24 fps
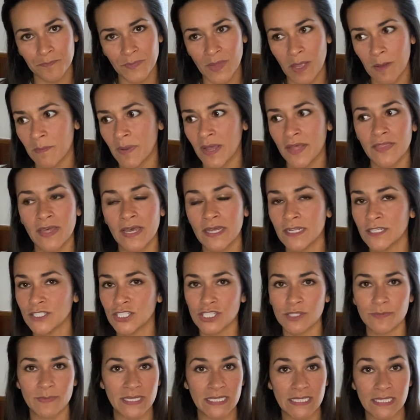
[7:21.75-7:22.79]
and by that I
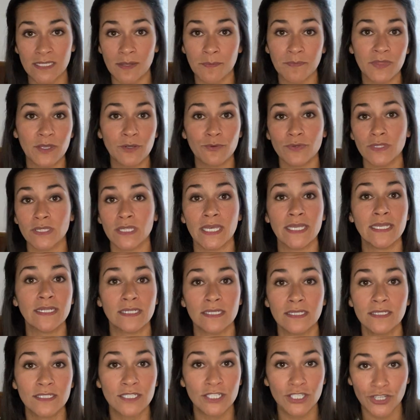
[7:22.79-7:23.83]
just mean something
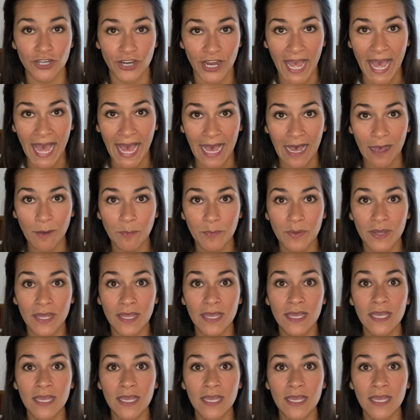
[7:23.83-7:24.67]
related to your app,